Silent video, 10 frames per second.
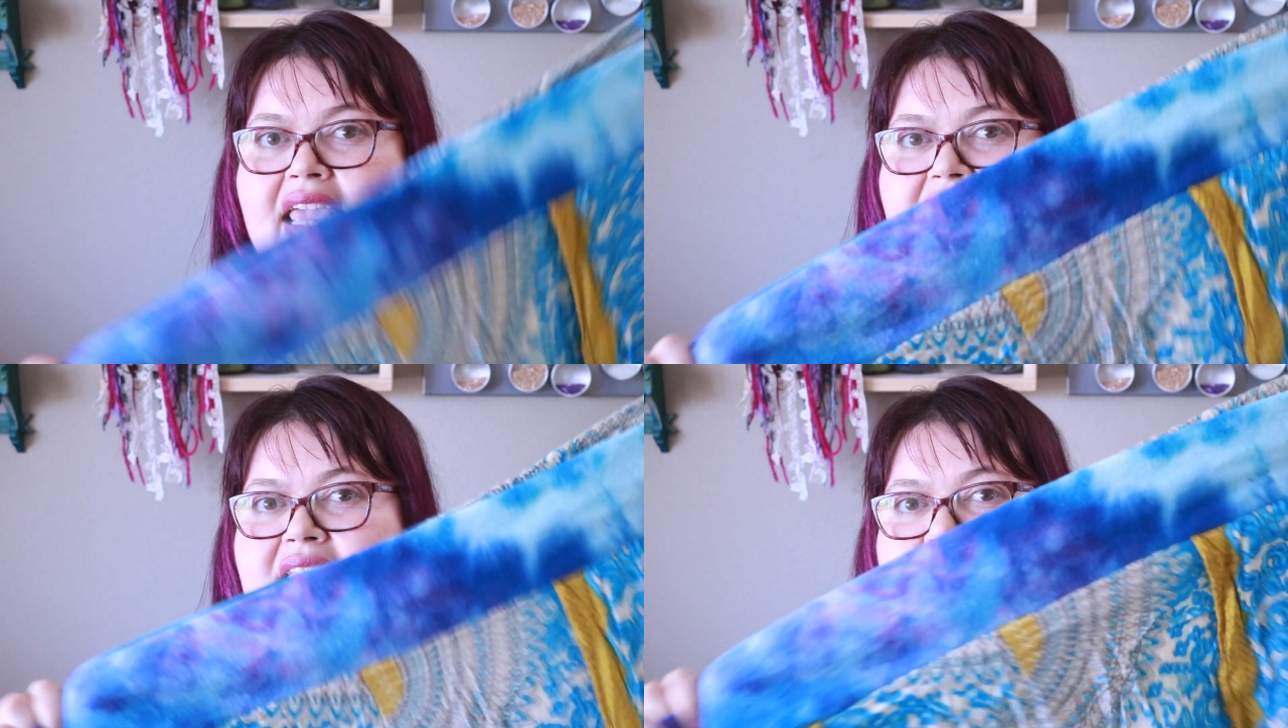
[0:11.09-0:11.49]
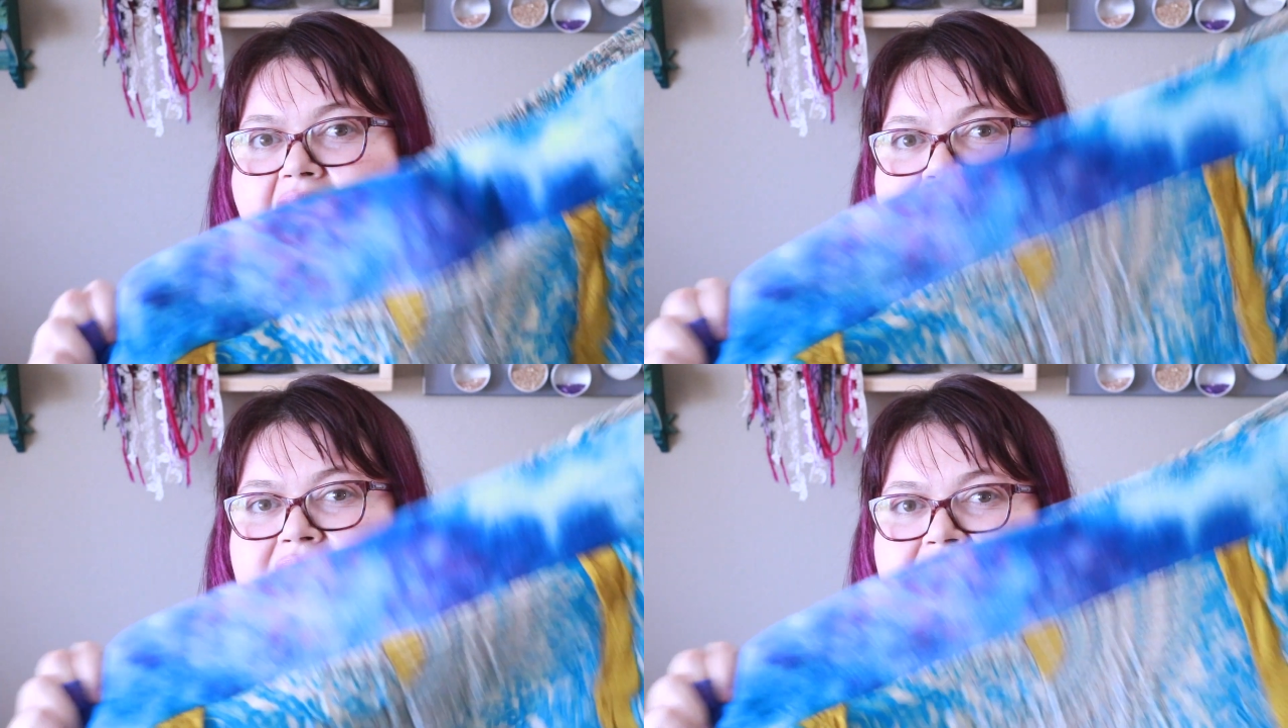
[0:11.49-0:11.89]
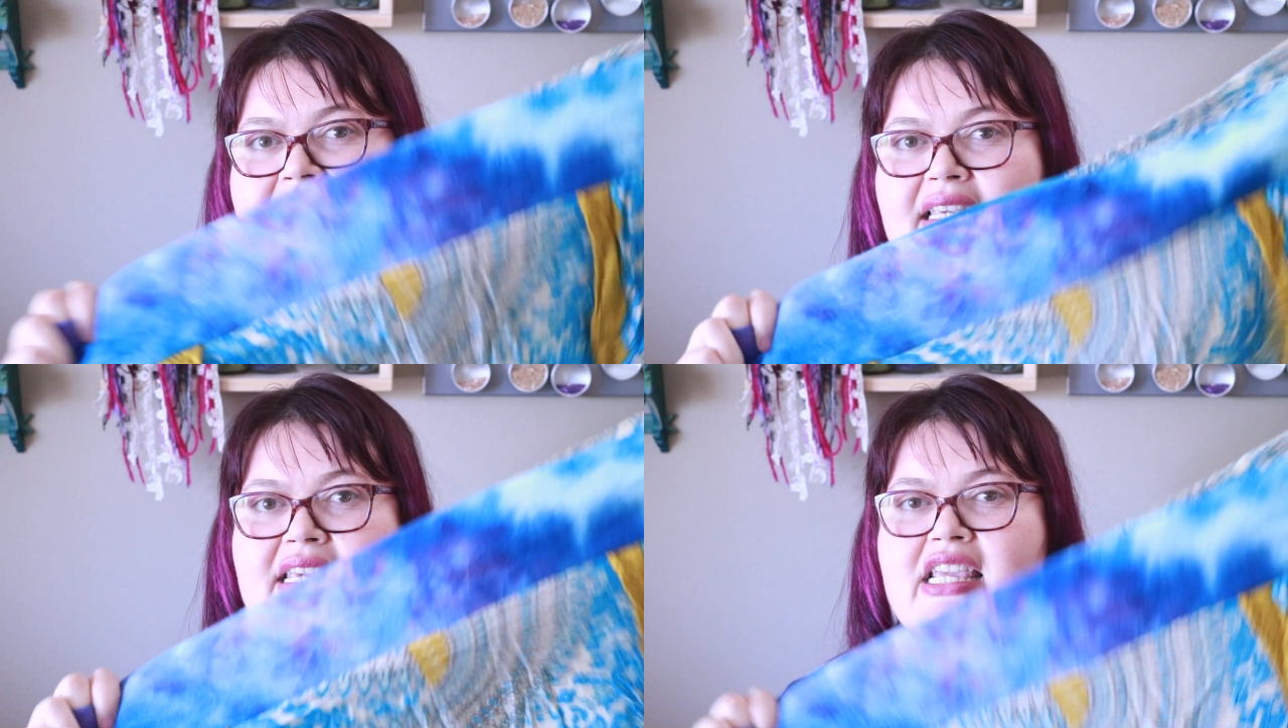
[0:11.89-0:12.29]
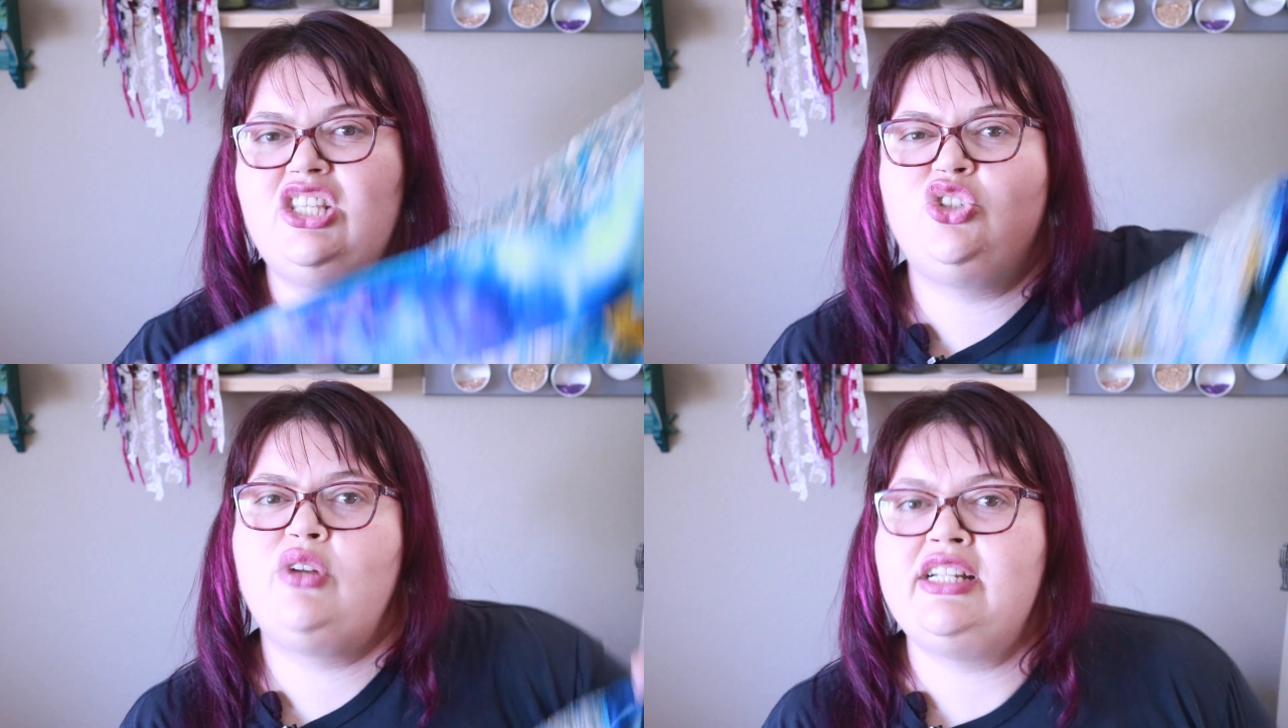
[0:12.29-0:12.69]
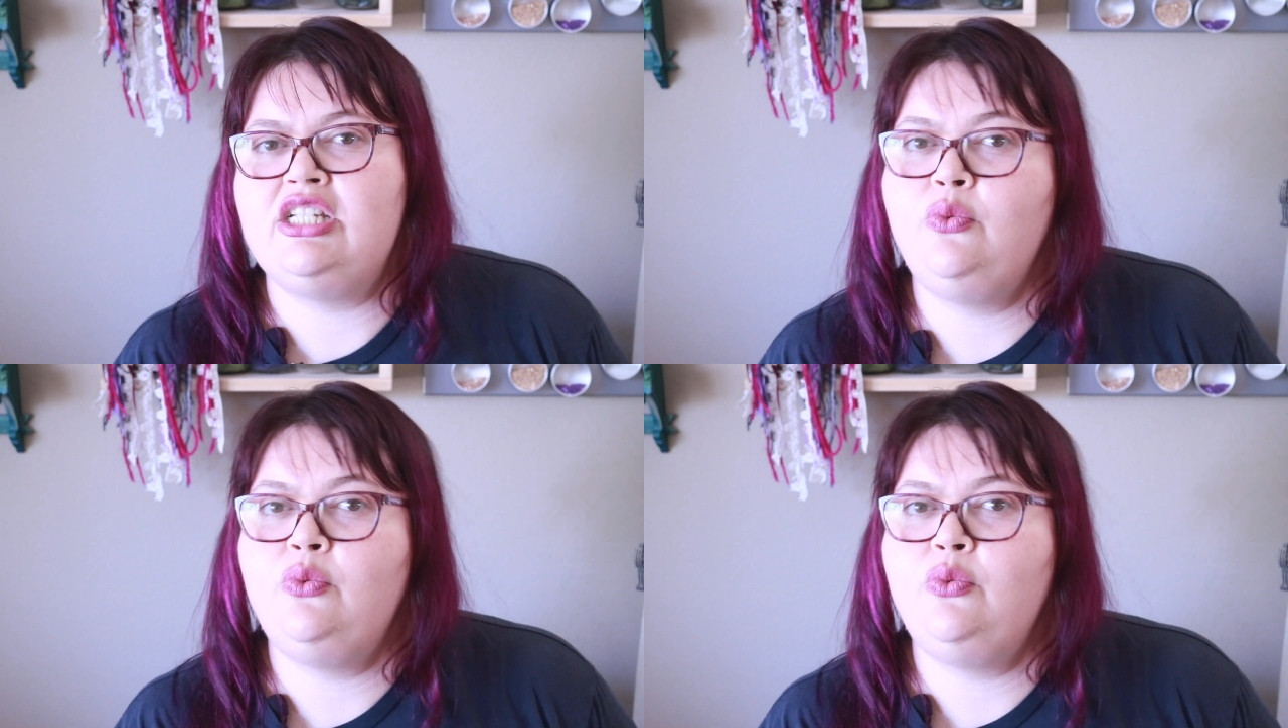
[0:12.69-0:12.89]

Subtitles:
elasticy, stretchy